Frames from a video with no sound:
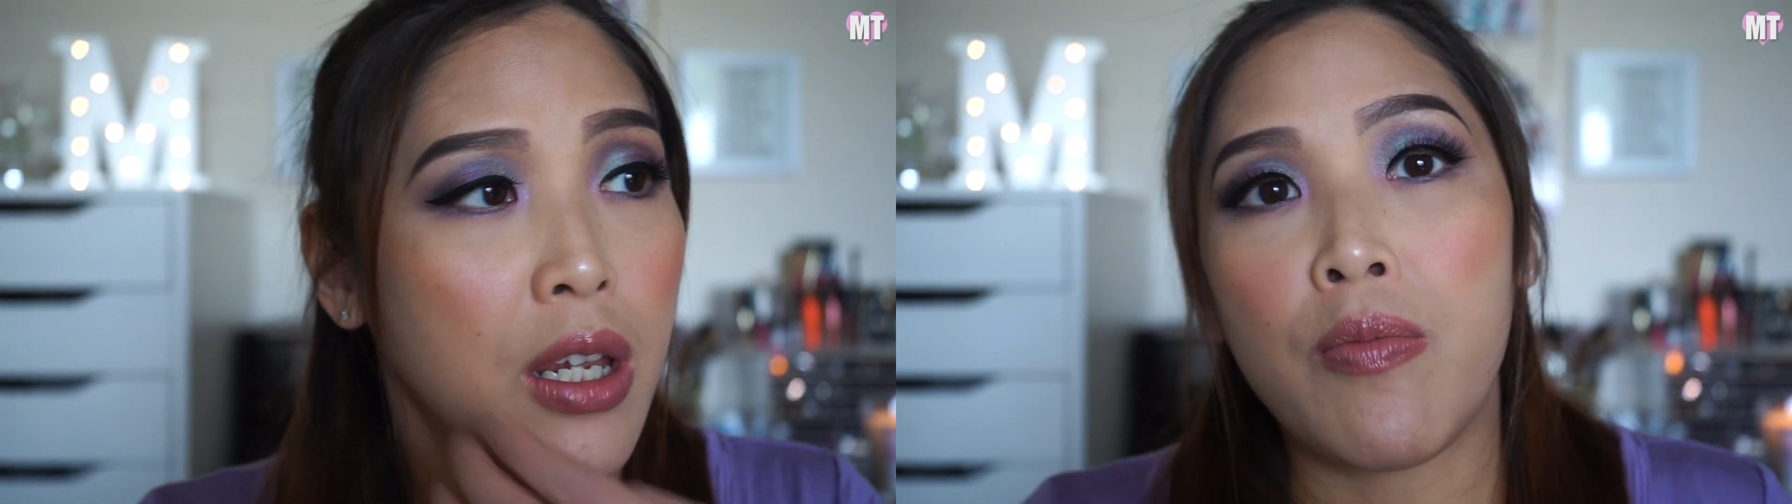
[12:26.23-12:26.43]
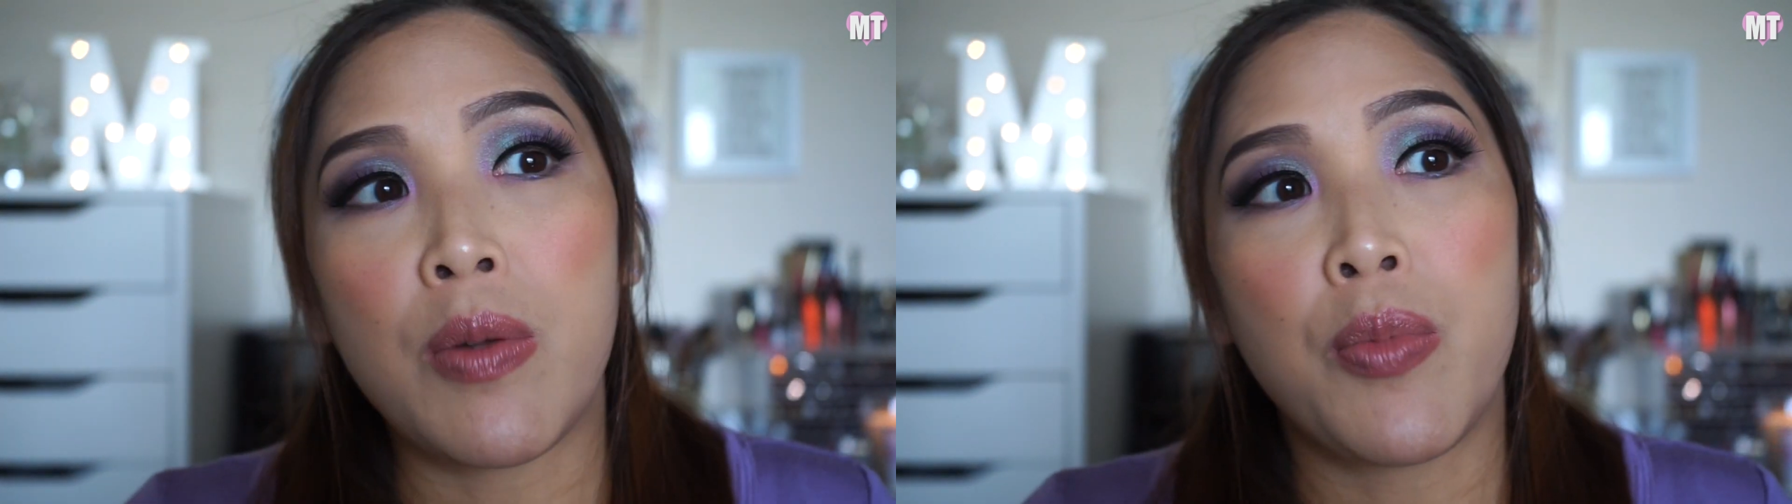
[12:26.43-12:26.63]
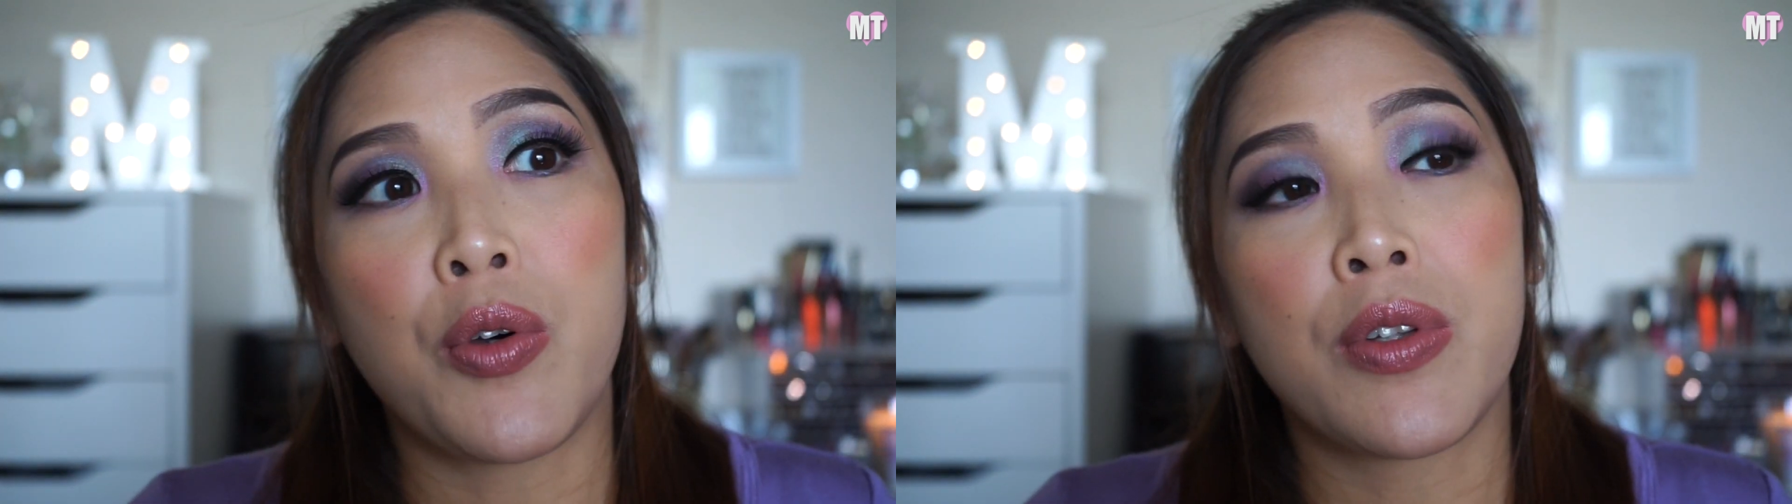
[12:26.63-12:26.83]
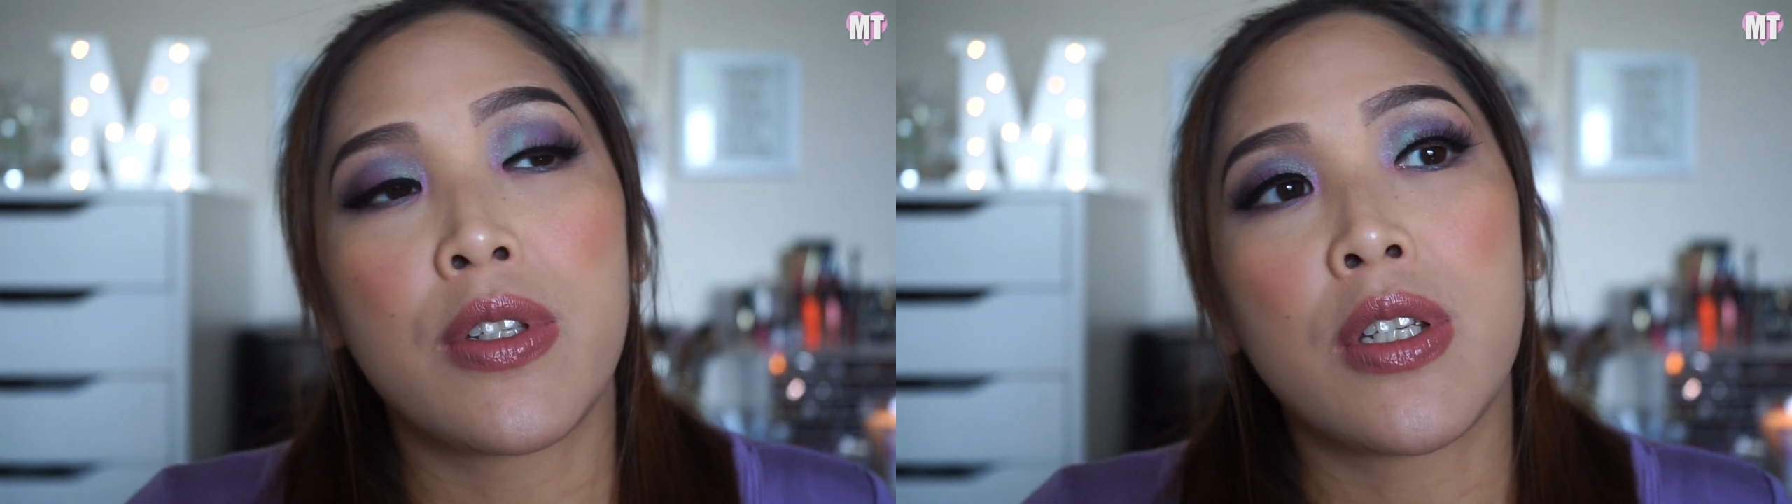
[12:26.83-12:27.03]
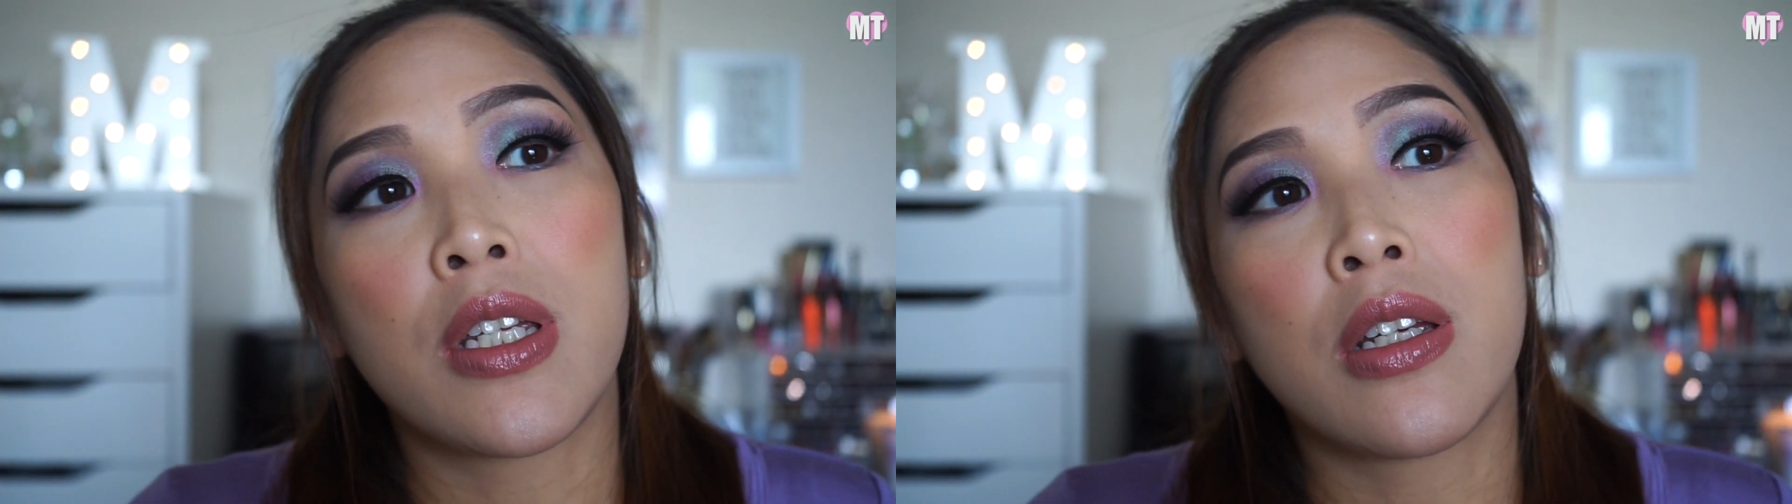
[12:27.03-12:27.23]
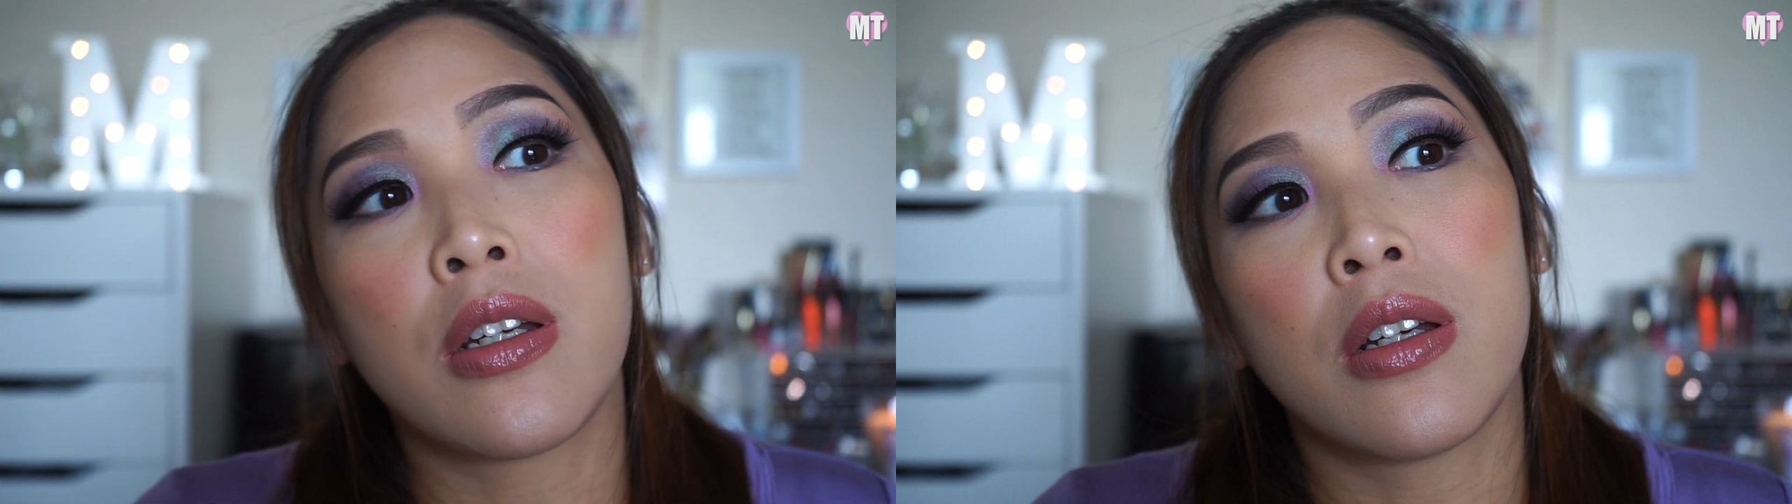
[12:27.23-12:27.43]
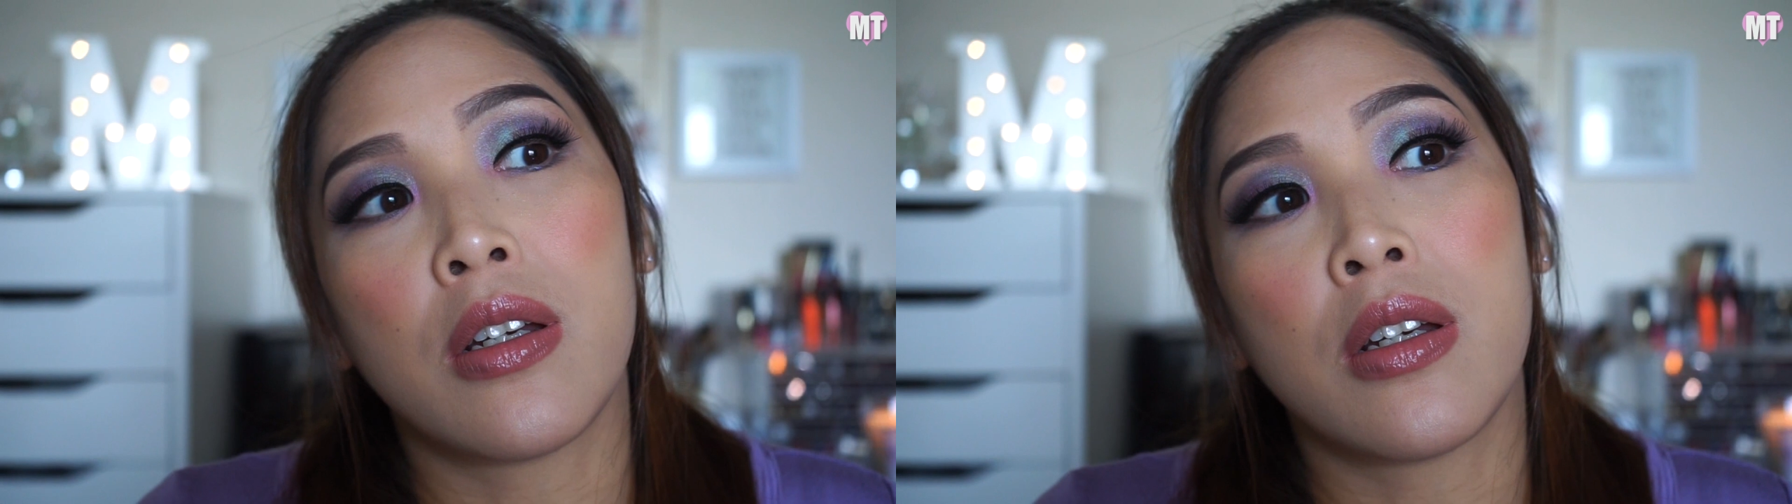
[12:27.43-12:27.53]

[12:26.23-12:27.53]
I've been posting